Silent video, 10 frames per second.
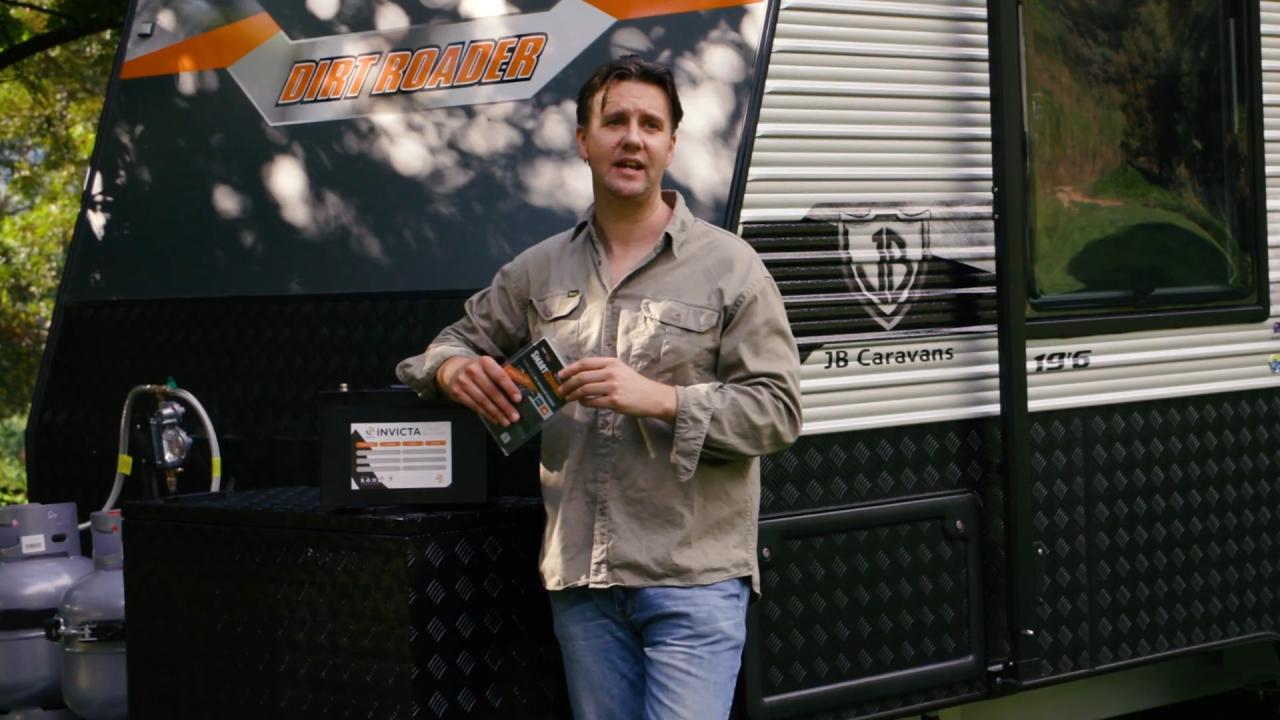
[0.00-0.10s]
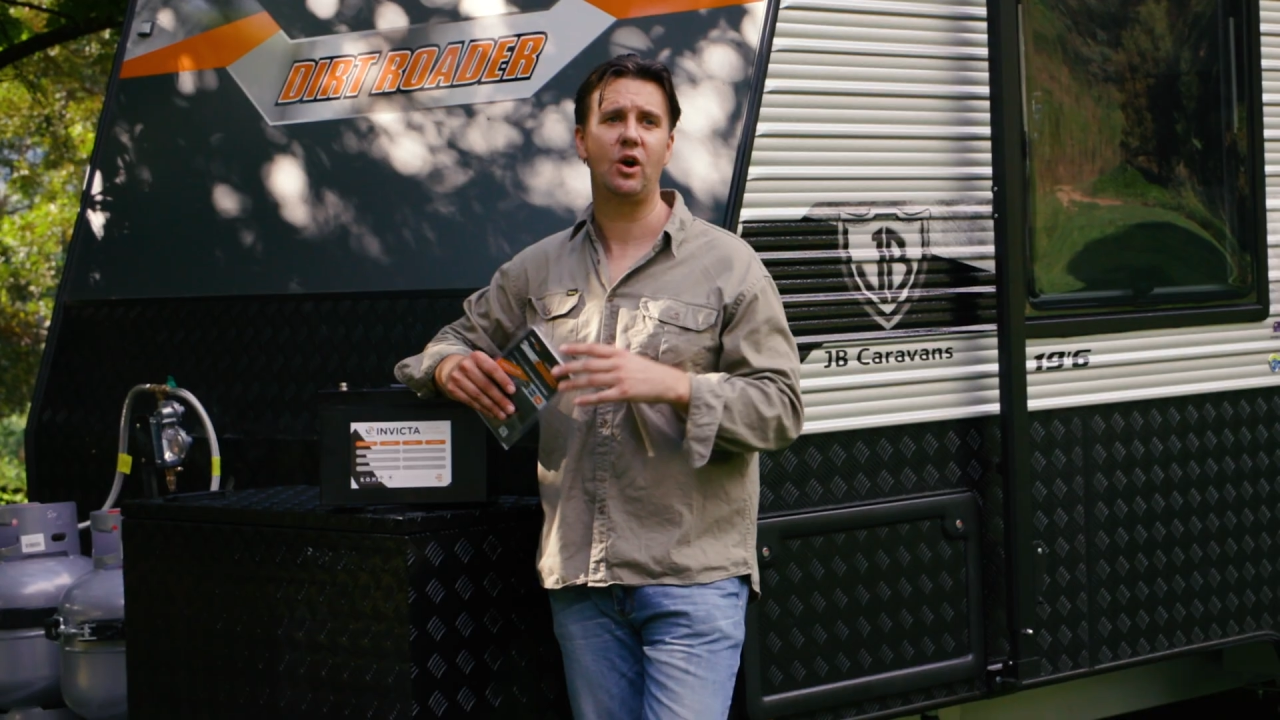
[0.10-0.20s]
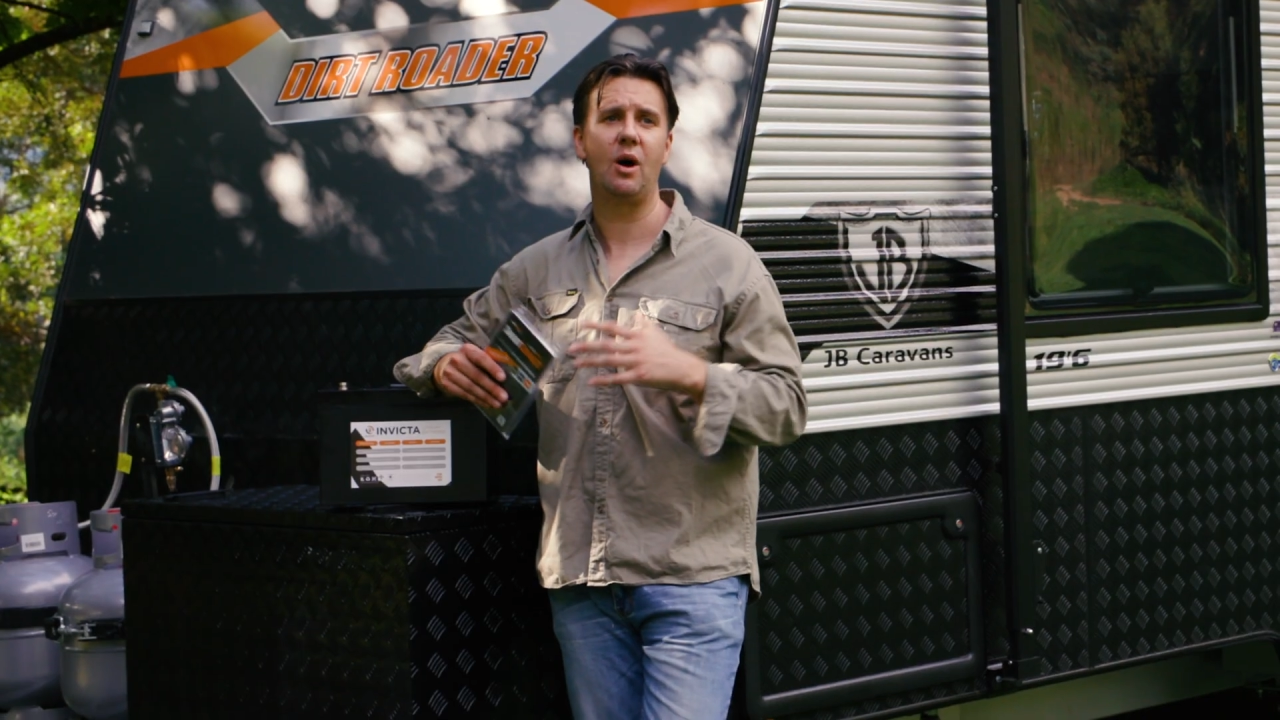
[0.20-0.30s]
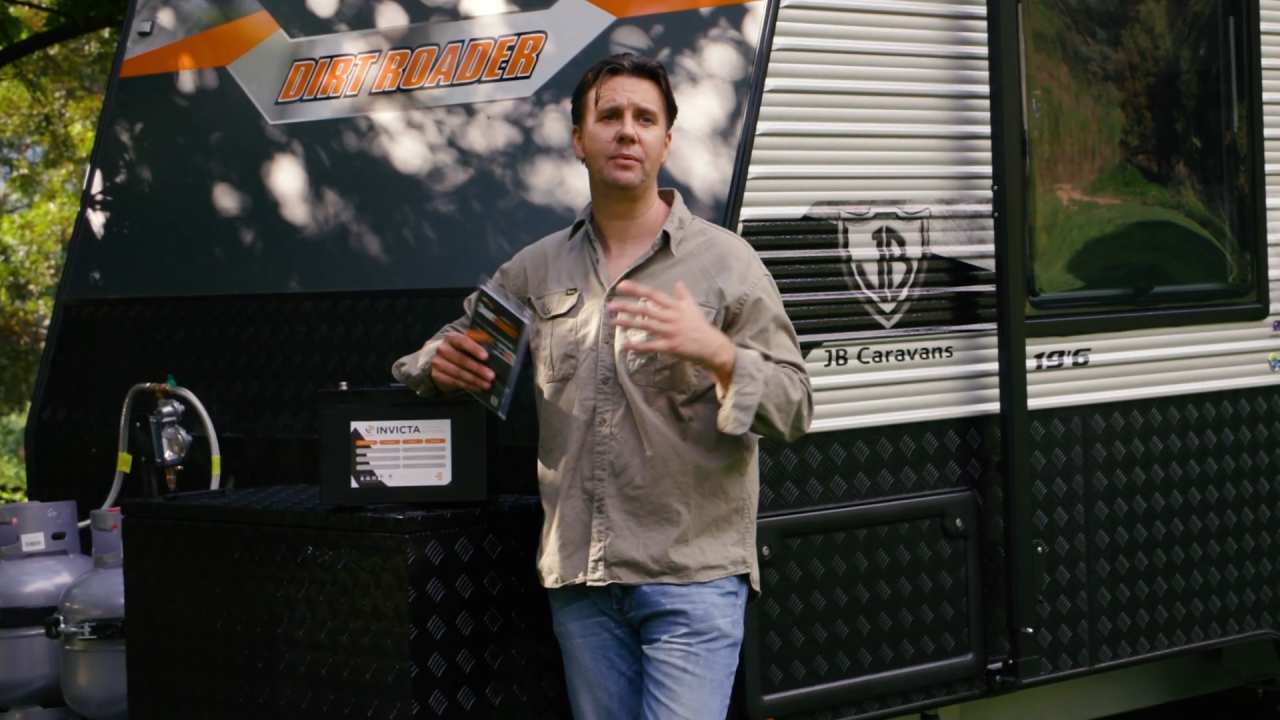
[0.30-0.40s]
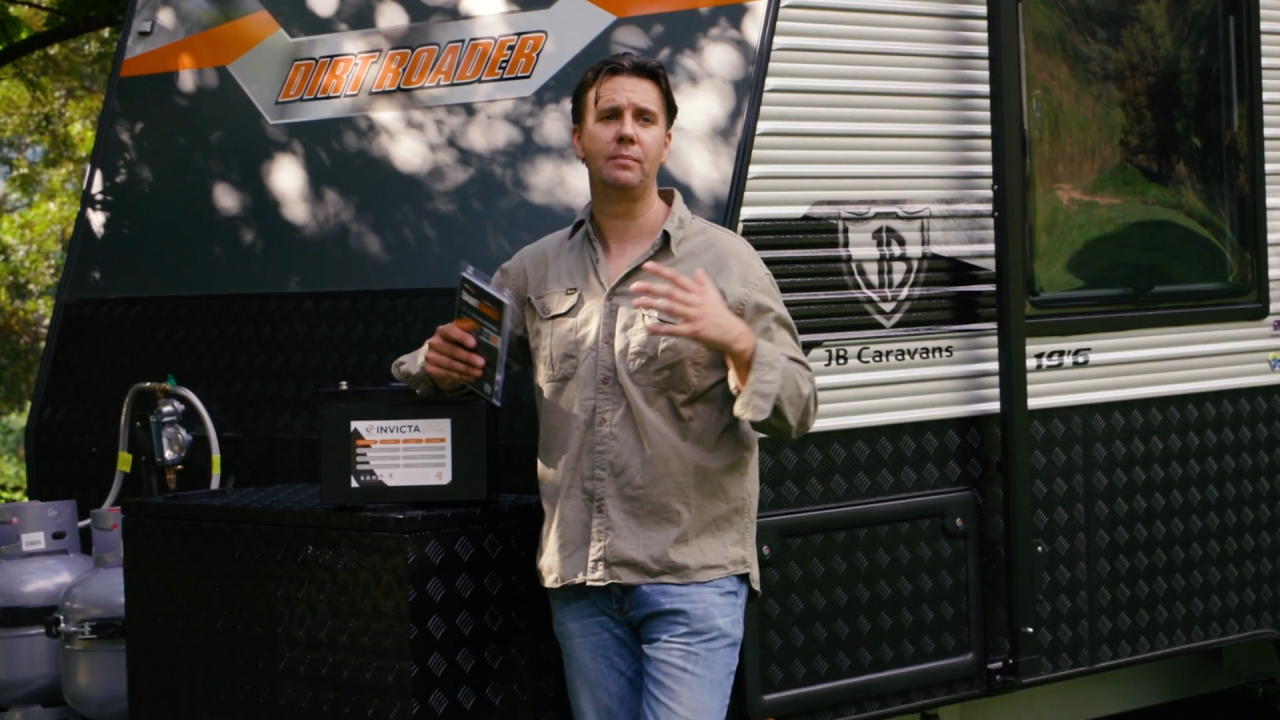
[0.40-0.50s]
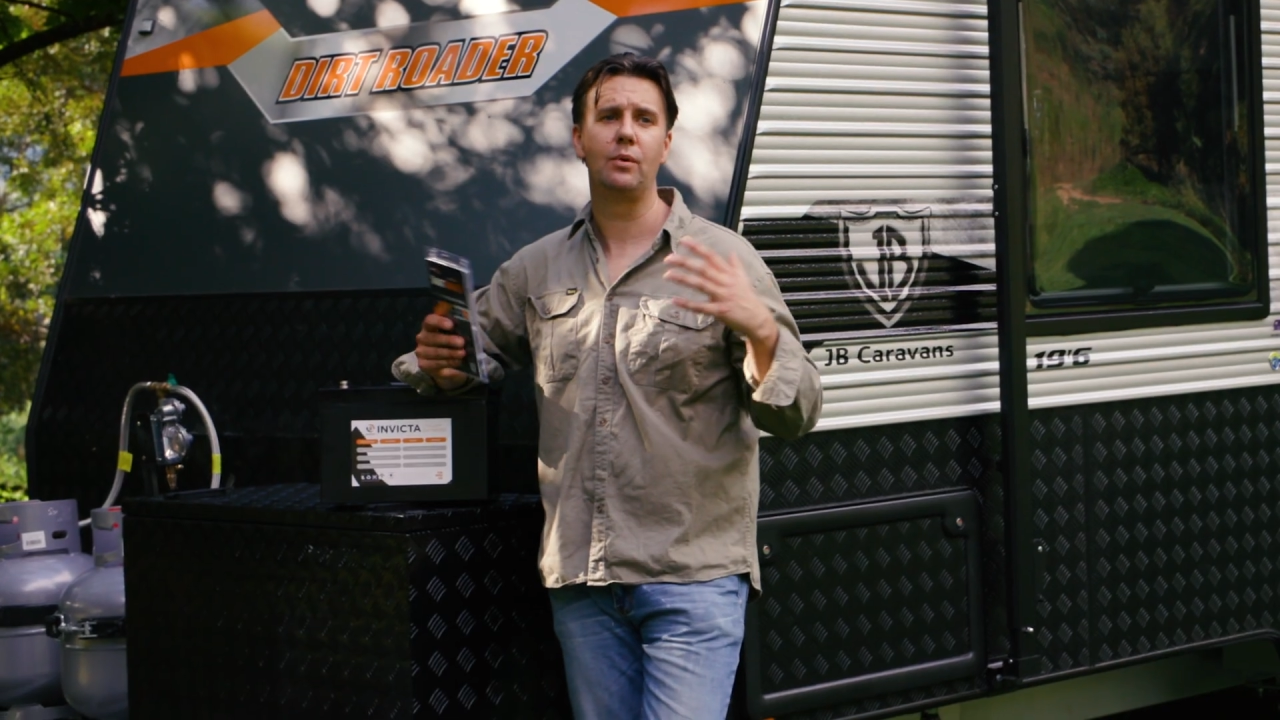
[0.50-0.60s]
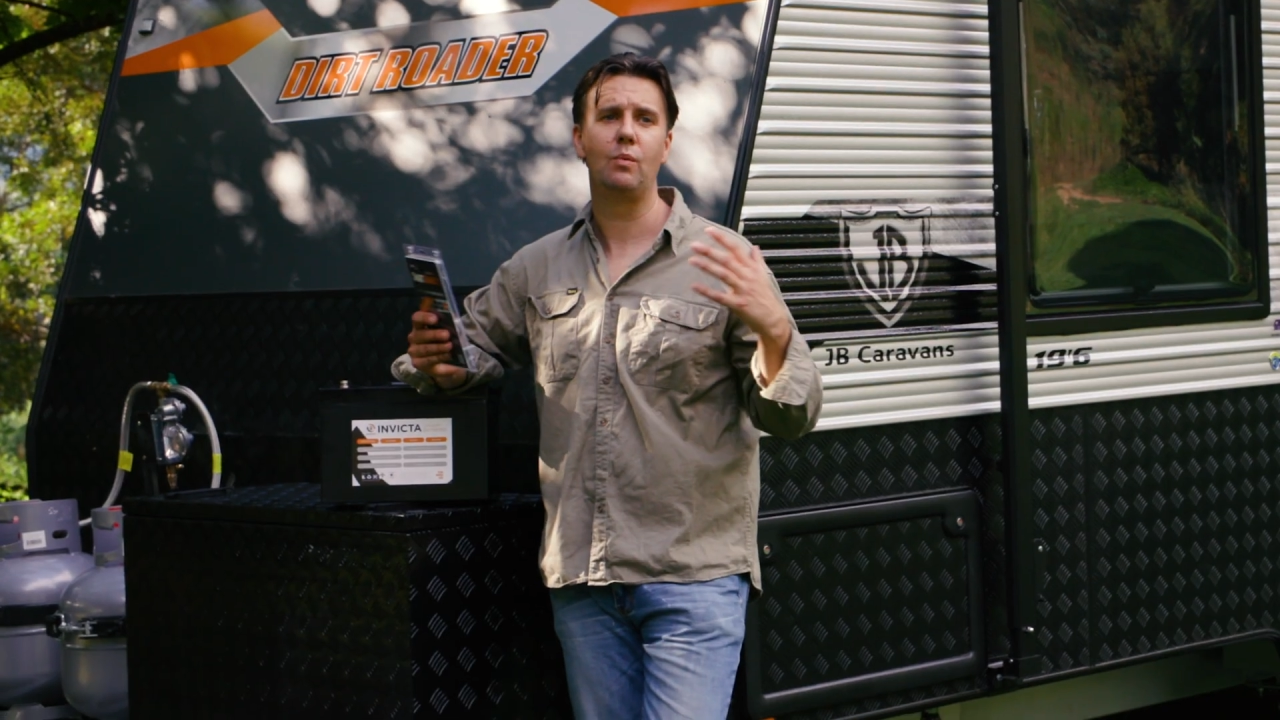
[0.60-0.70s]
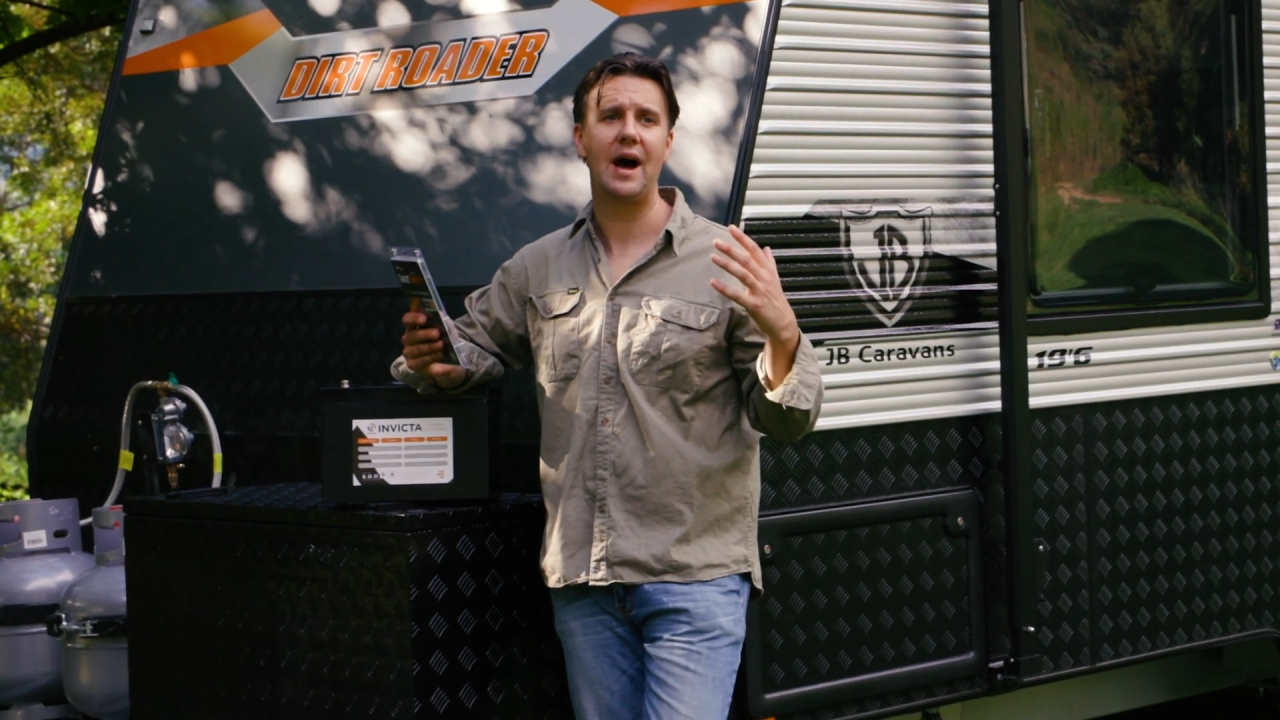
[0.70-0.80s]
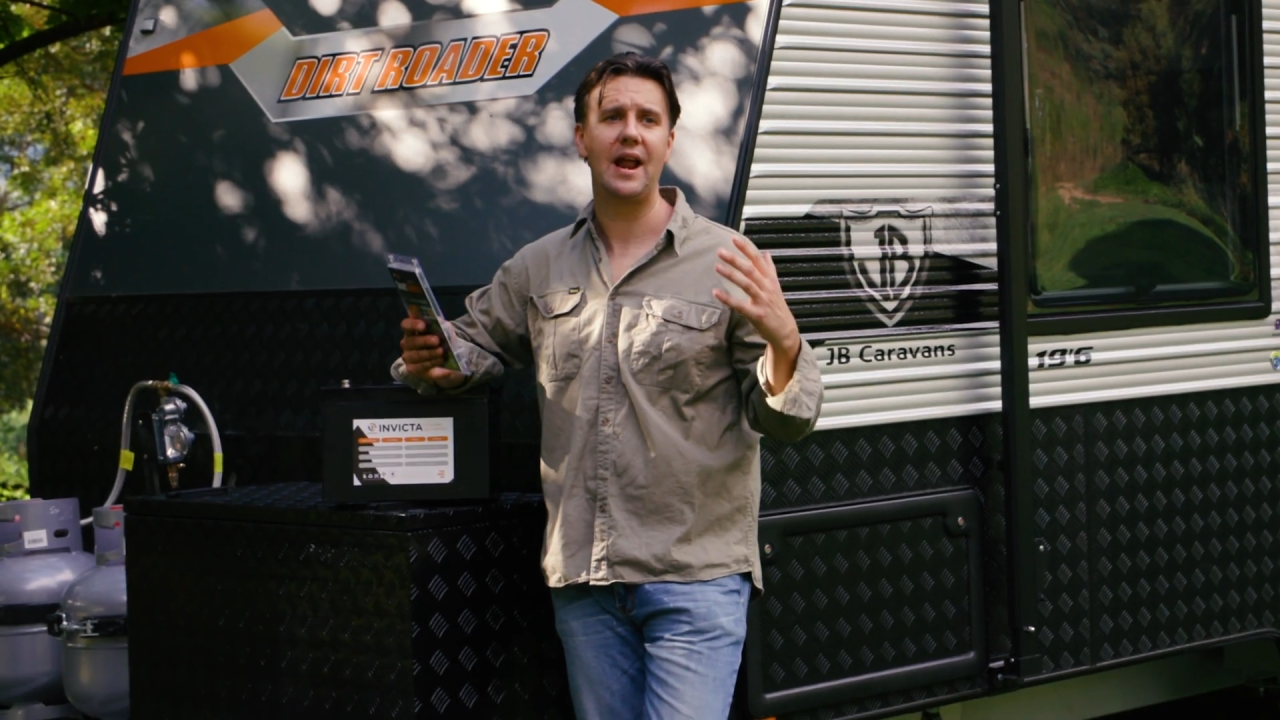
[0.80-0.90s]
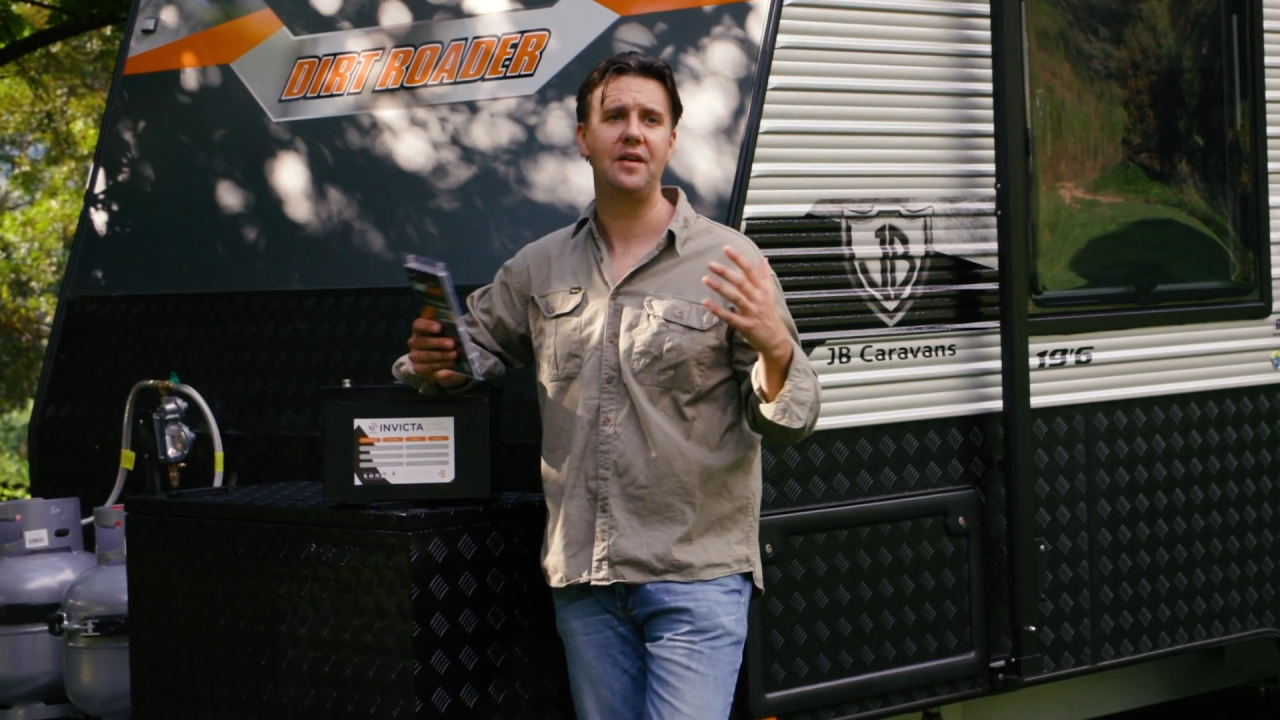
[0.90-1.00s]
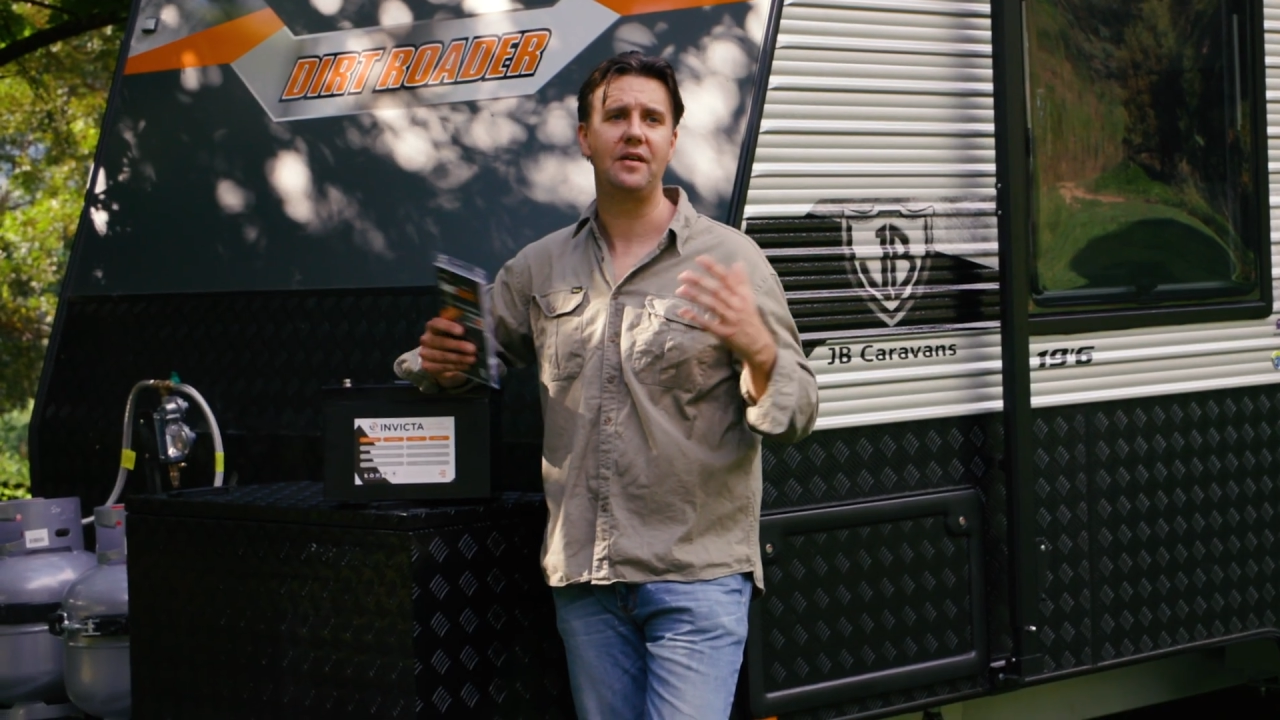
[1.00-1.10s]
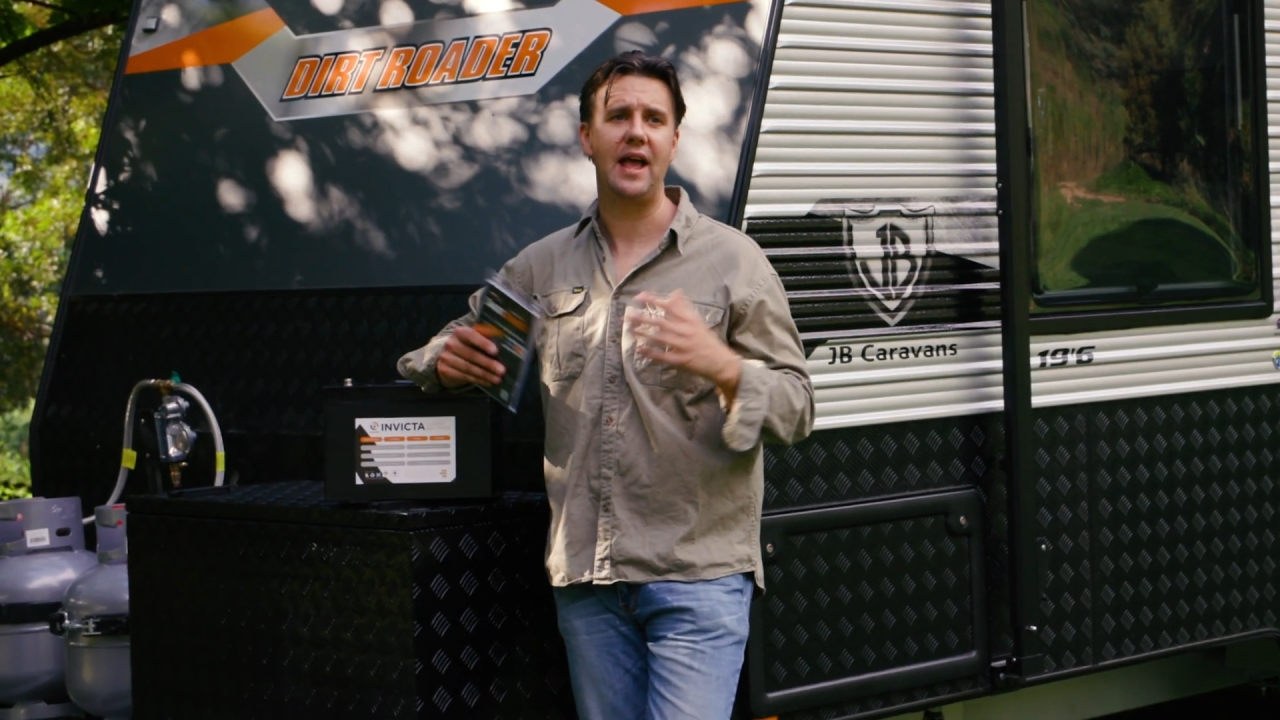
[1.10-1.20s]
comparable 100